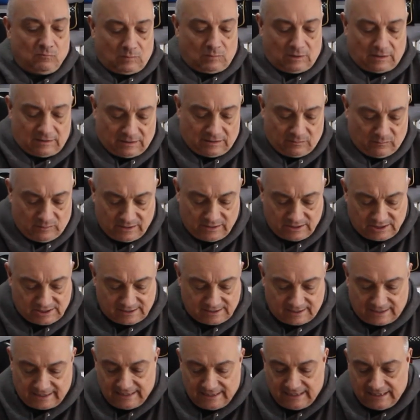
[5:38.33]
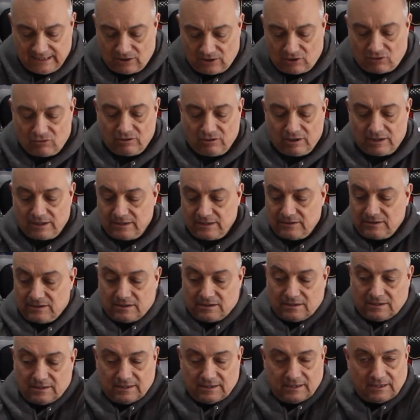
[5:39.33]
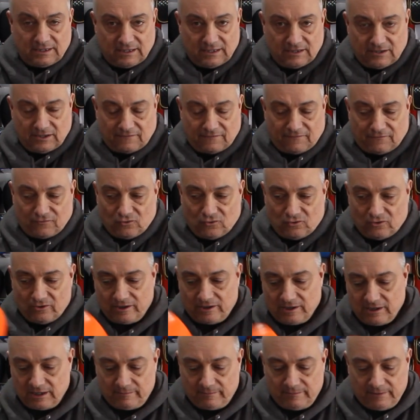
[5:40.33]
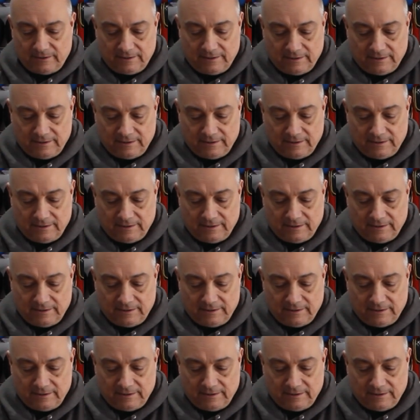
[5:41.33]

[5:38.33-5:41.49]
I think we're slightly longer in the forearm,